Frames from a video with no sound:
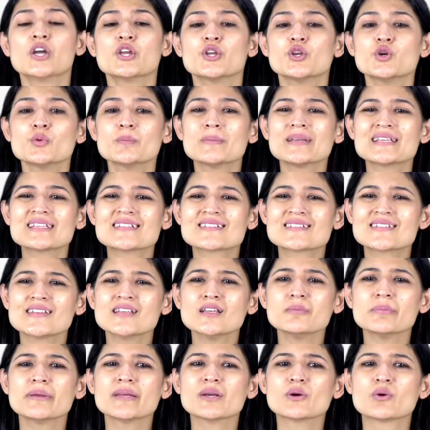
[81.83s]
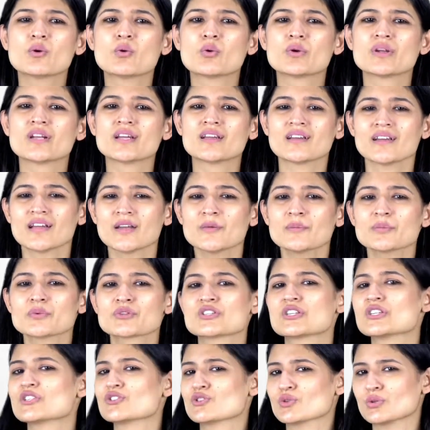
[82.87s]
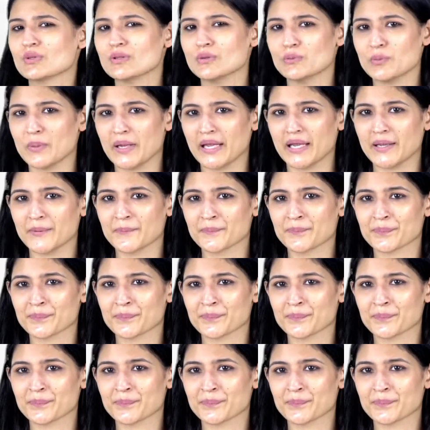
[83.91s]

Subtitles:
you may still be coding in procedural way.